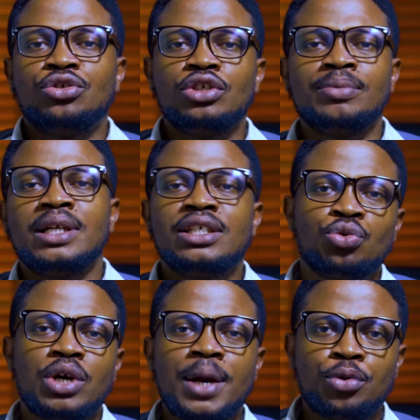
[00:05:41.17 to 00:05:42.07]
told him that this
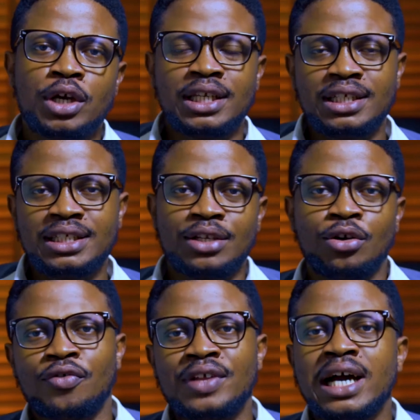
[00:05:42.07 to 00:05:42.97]
will help your energy and
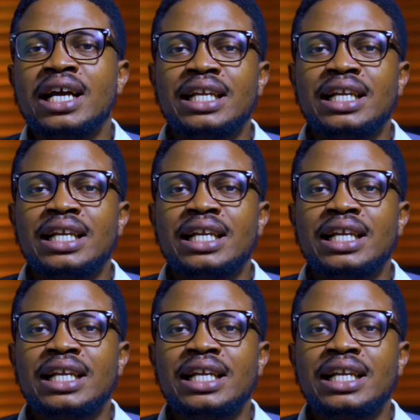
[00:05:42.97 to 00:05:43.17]
all of that.